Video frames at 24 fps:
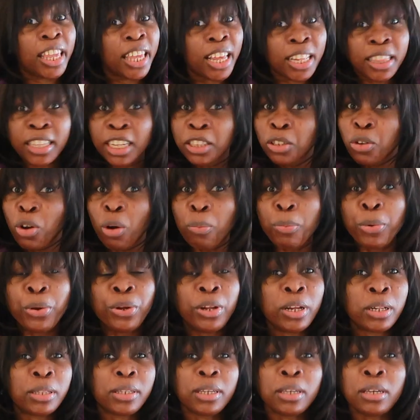a gated
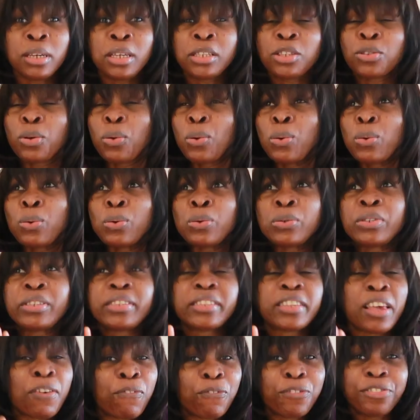community so
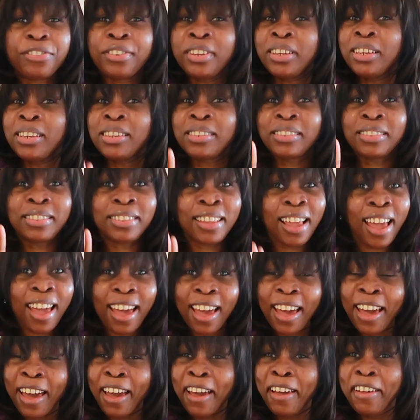safety is
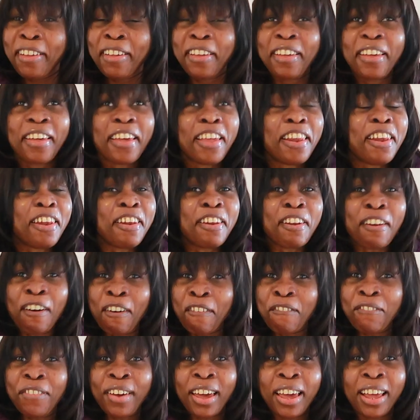there
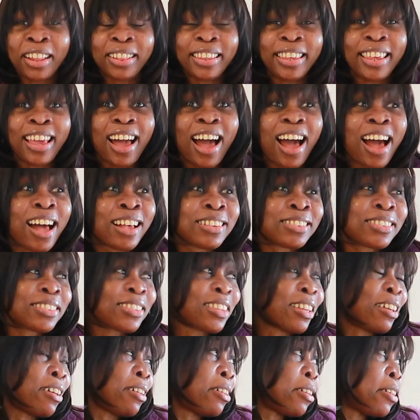love it it has
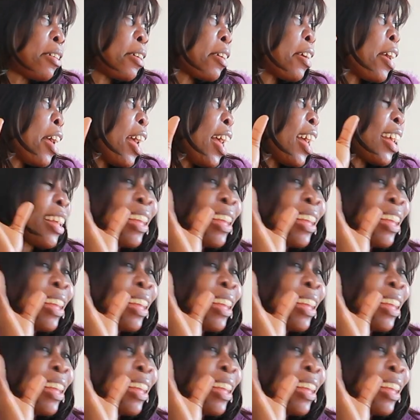uh,